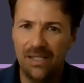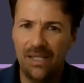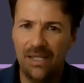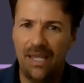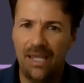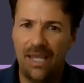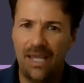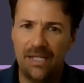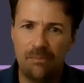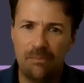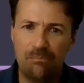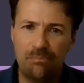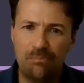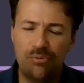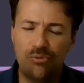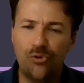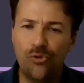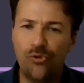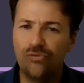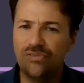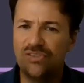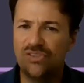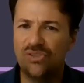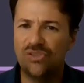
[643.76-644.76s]
It
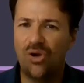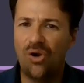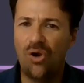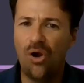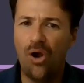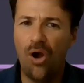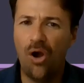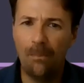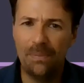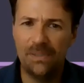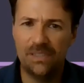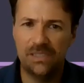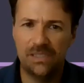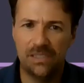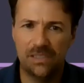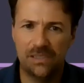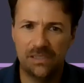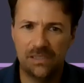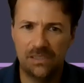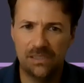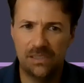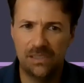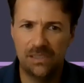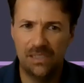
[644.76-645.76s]
improves your
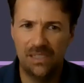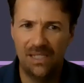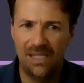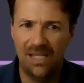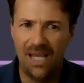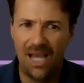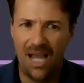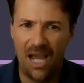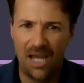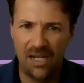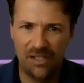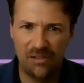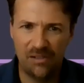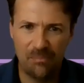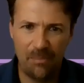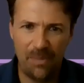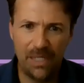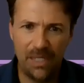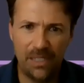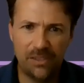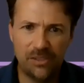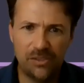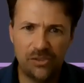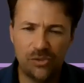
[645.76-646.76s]
competence, and it
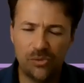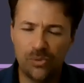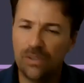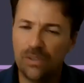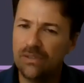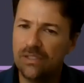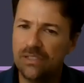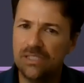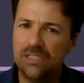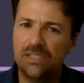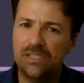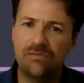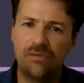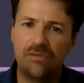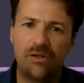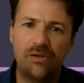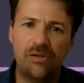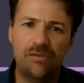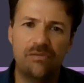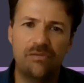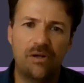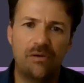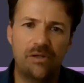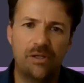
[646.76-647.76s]
makes you, and this is
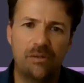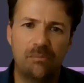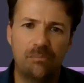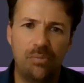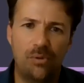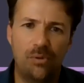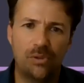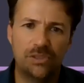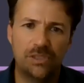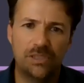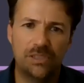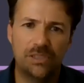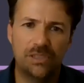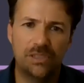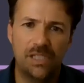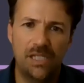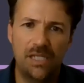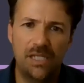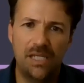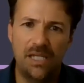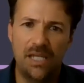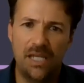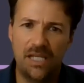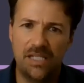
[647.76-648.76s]
very, very important,
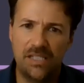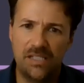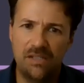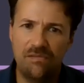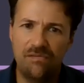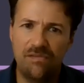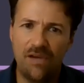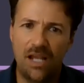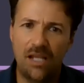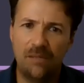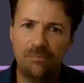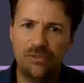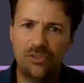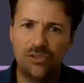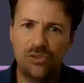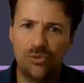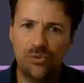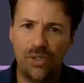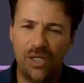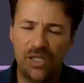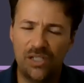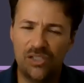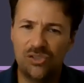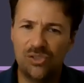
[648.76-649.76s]
it develops
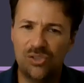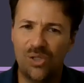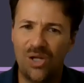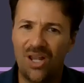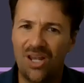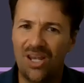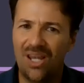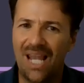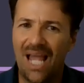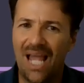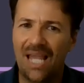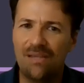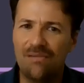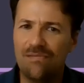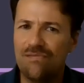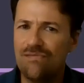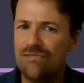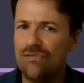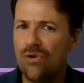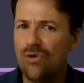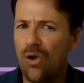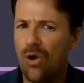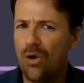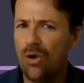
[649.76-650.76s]
you into a
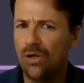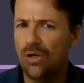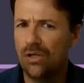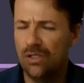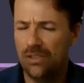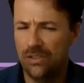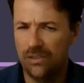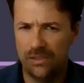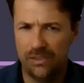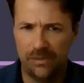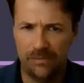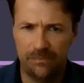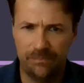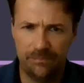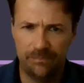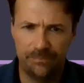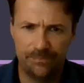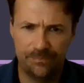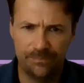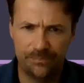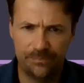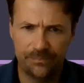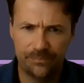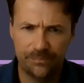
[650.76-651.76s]
lifelong learner.
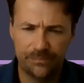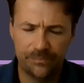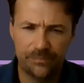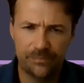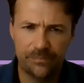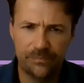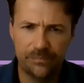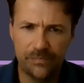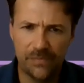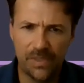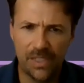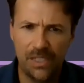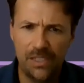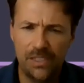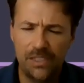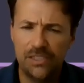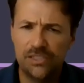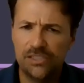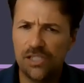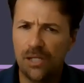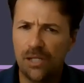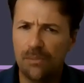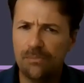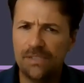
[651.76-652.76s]

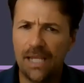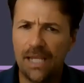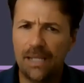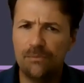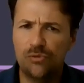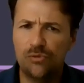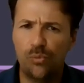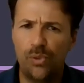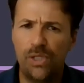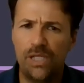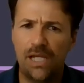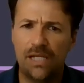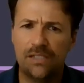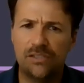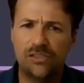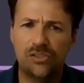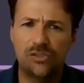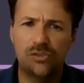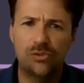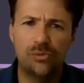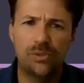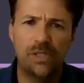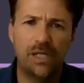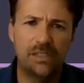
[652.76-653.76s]
Sometimes we as
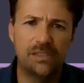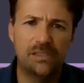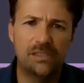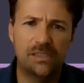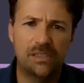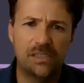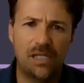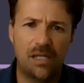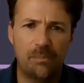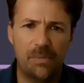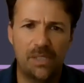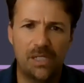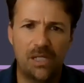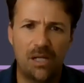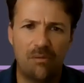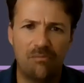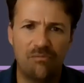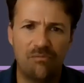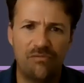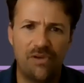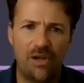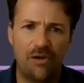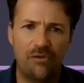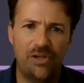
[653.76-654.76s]
students can
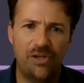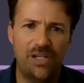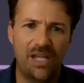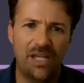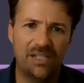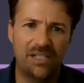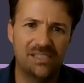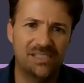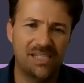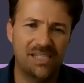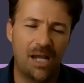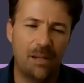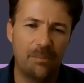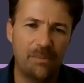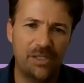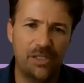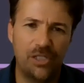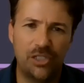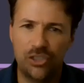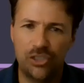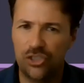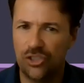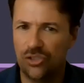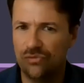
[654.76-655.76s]
become very
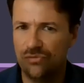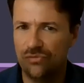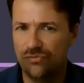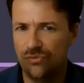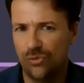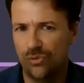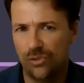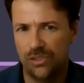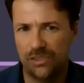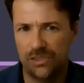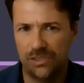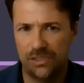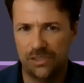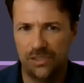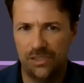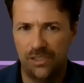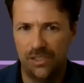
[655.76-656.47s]
examination focused,